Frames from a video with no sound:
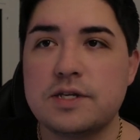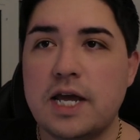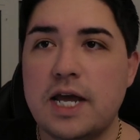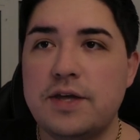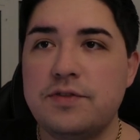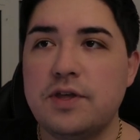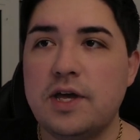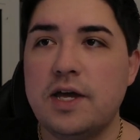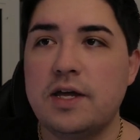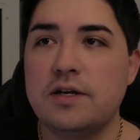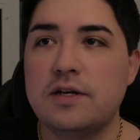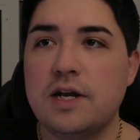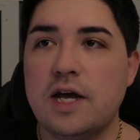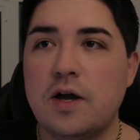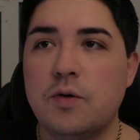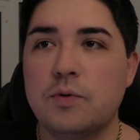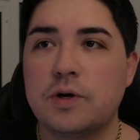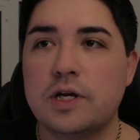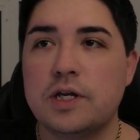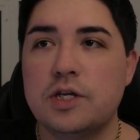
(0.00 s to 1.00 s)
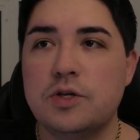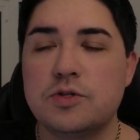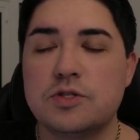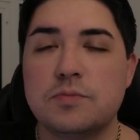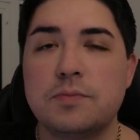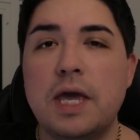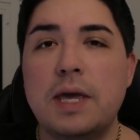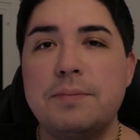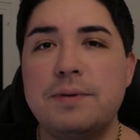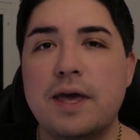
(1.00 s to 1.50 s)
and then we're going to use
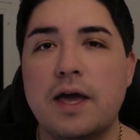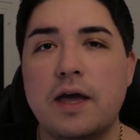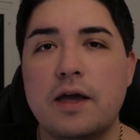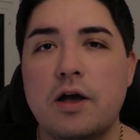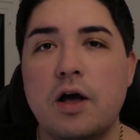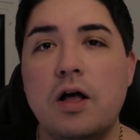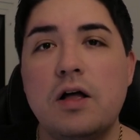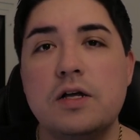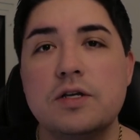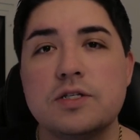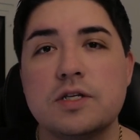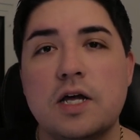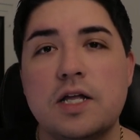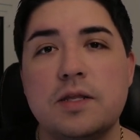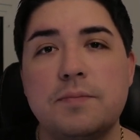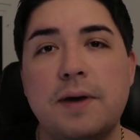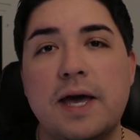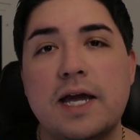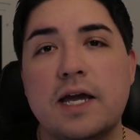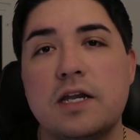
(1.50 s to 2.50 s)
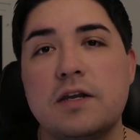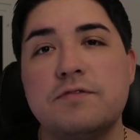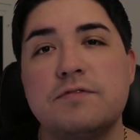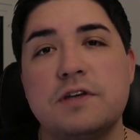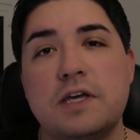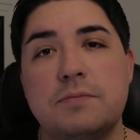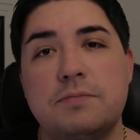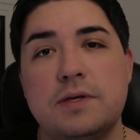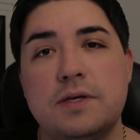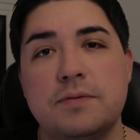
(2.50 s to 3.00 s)
some API calls on the back end of
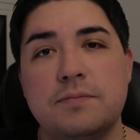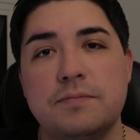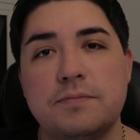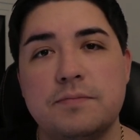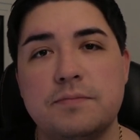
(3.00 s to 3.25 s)
VAPI.